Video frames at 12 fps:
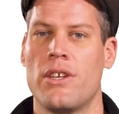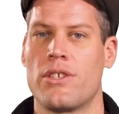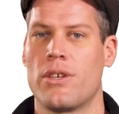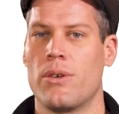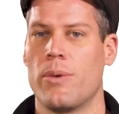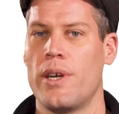
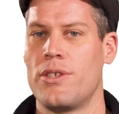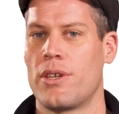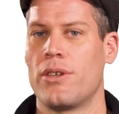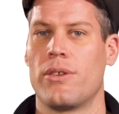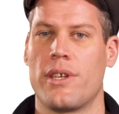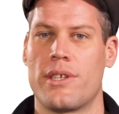So, ways you
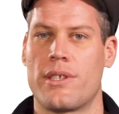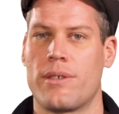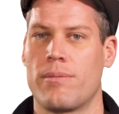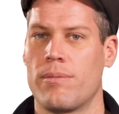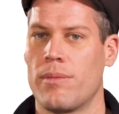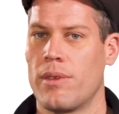can do
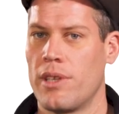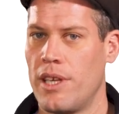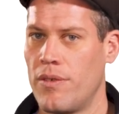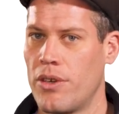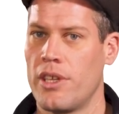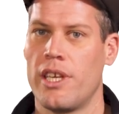this
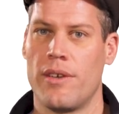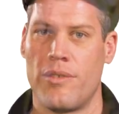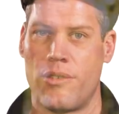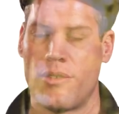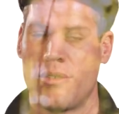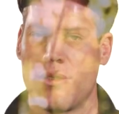leave your
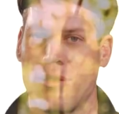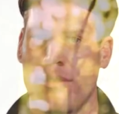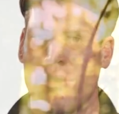leaves,